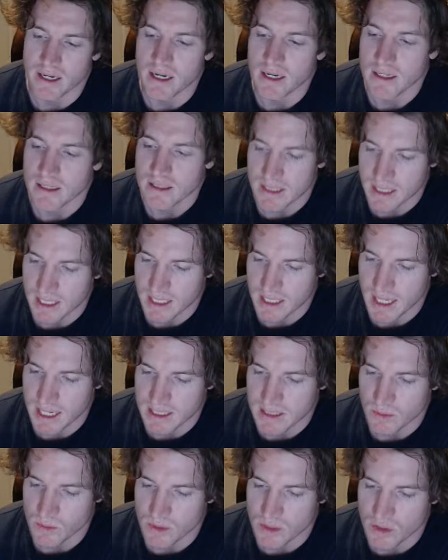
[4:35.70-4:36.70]
as
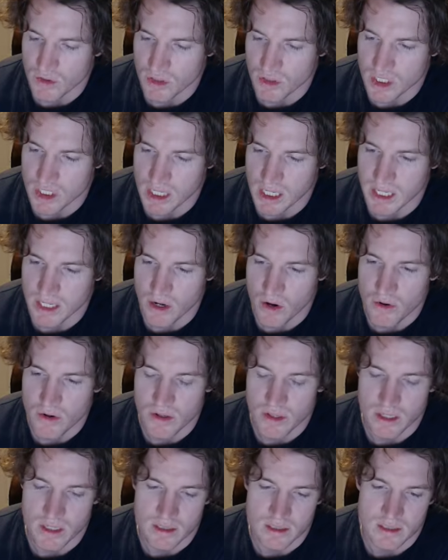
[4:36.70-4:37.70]
it was traditionally known in
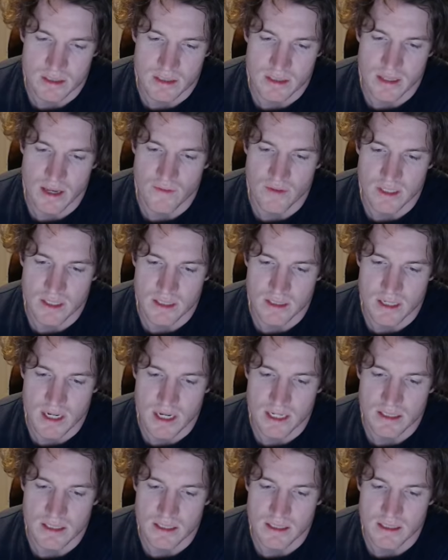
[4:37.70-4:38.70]
the 70s and
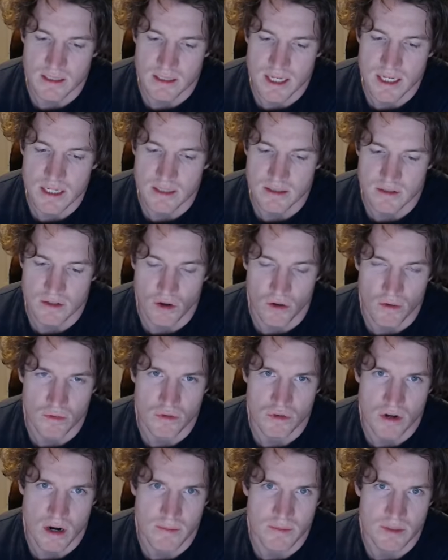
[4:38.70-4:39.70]
80s, is Donald
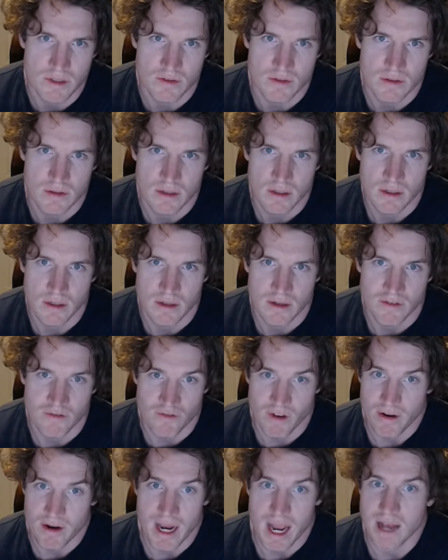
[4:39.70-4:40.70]
Trump's
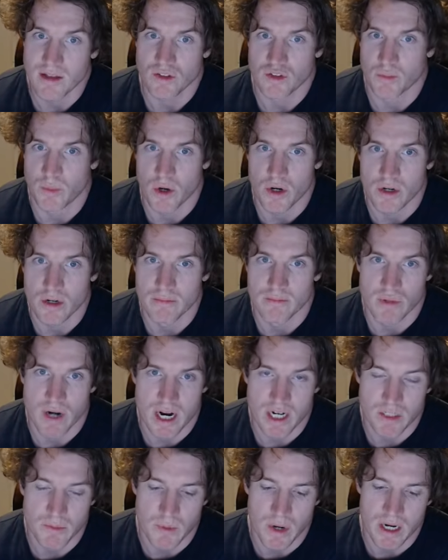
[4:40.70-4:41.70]
very outspoken,
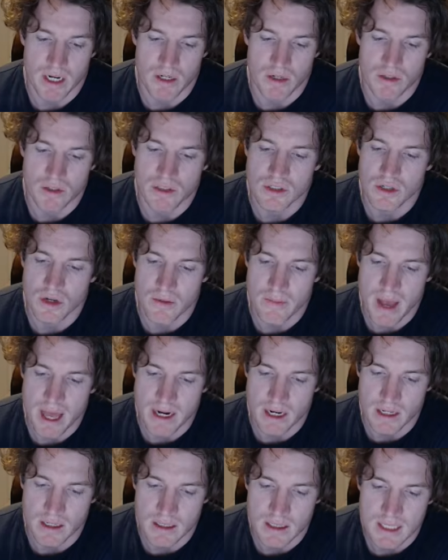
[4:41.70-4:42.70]
brash, braggadocio
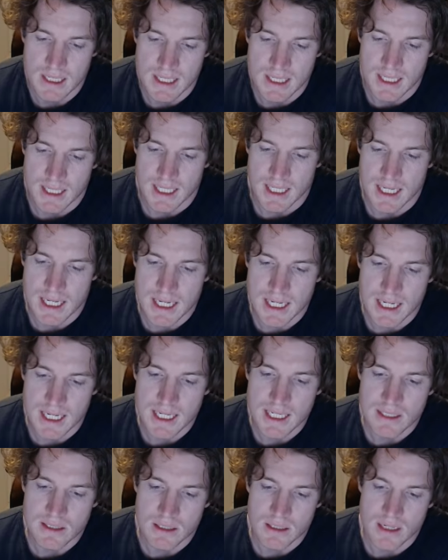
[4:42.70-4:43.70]
manner. It
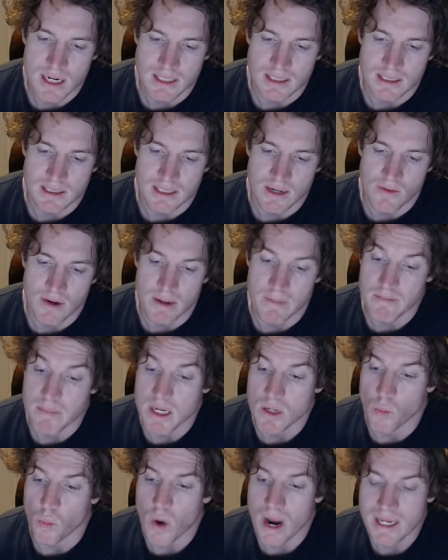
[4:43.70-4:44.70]
isn't necessarily
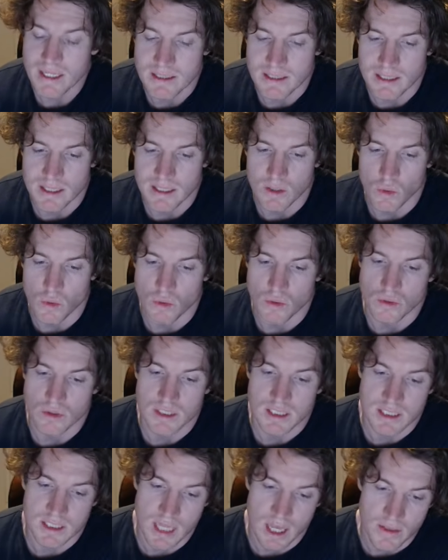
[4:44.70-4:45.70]
Midwestern or
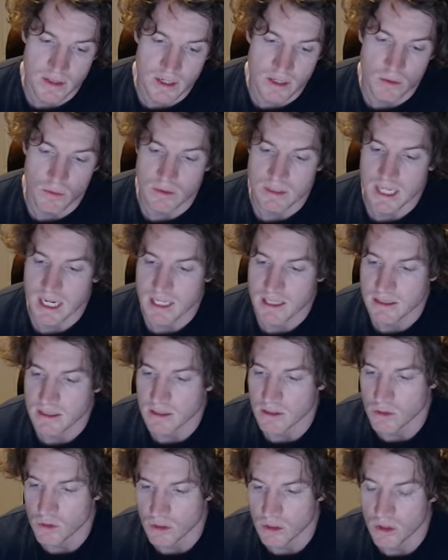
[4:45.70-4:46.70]
Southern or
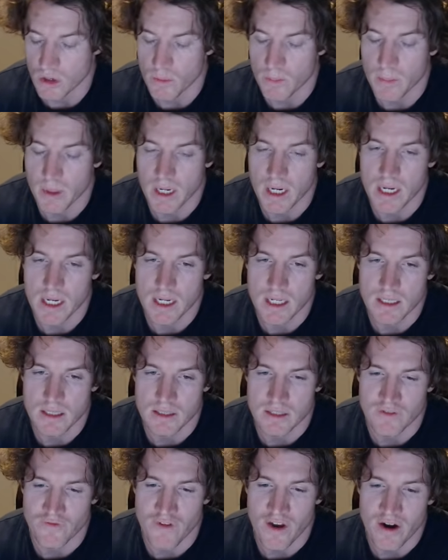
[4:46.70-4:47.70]
Texan, but it
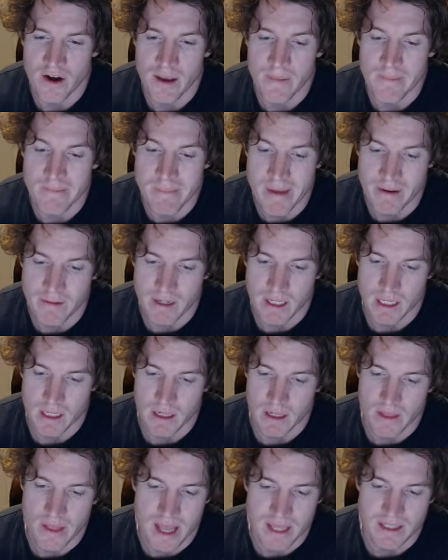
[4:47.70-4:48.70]
is very American,
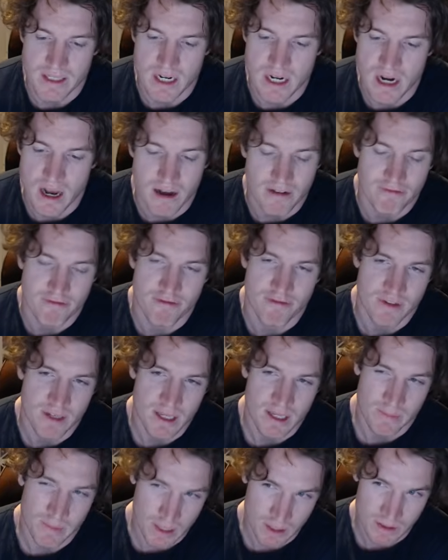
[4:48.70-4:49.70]
and that's enough
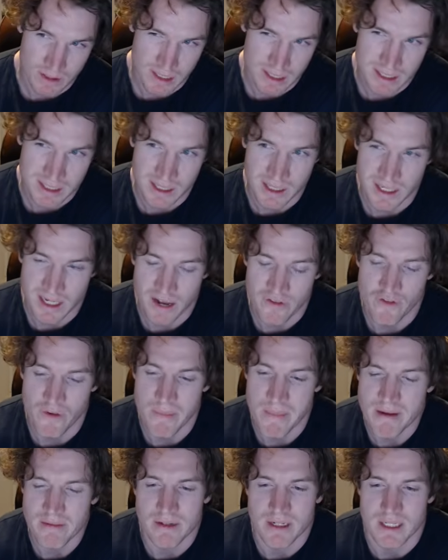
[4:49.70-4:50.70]
because there's still enough
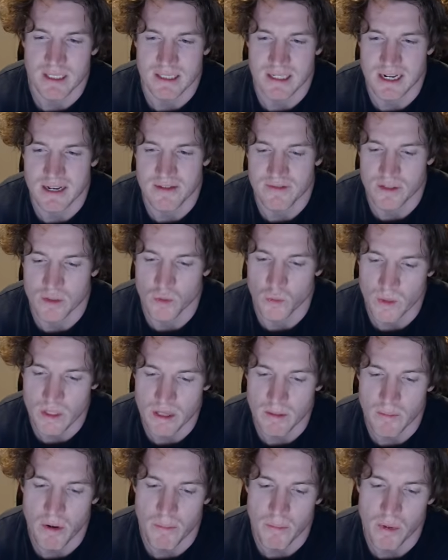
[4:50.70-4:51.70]
Americans left to win the
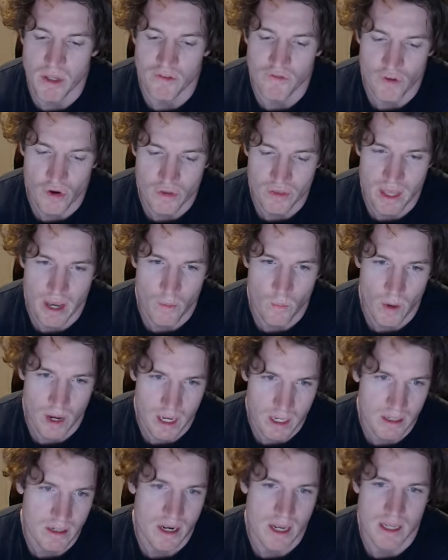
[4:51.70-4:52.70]
popular vote that way
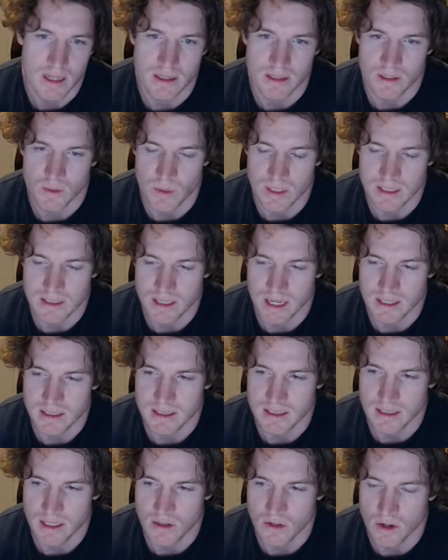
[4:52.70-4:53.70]
and swing states,
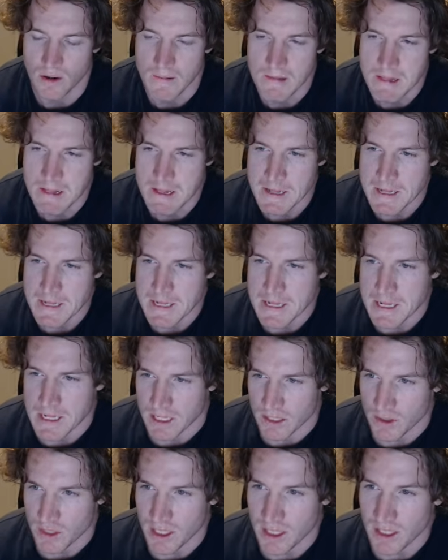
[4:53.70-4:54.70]
etc.
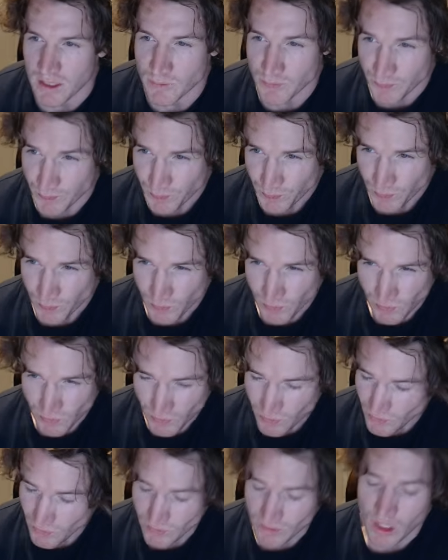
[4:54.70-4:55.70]
The
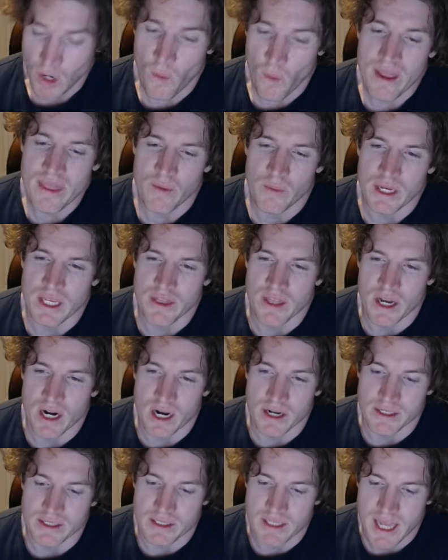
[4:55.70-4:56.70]
way that we can then
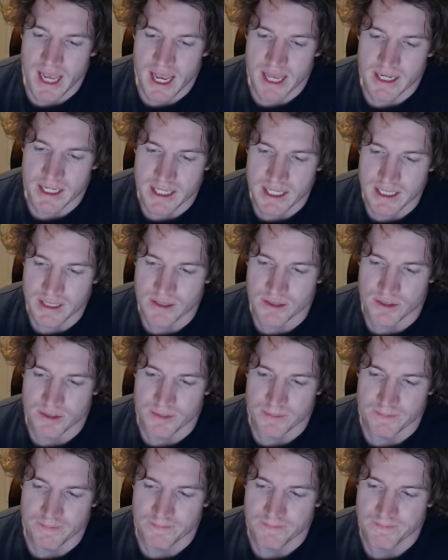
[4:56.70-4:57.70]
understand his
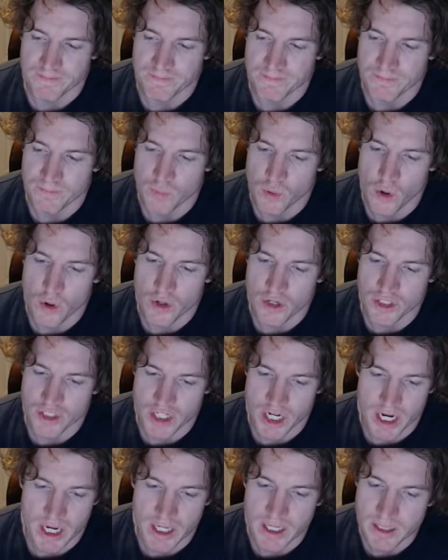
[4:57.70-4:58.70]

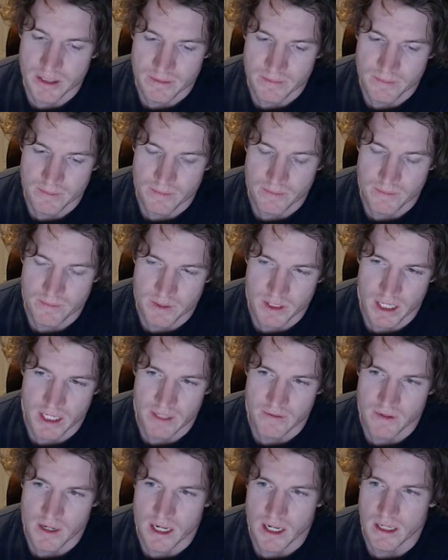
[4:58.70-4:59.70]
protege JD
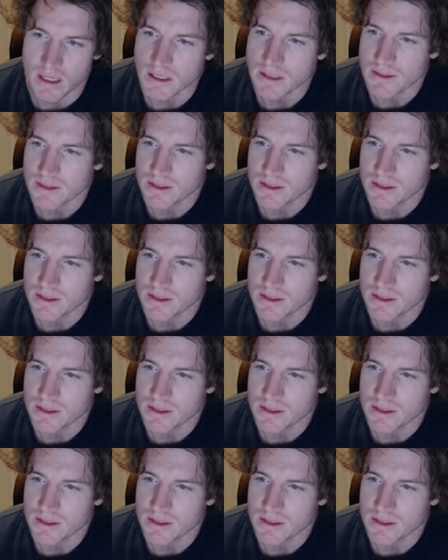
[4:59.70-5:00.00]
Vance,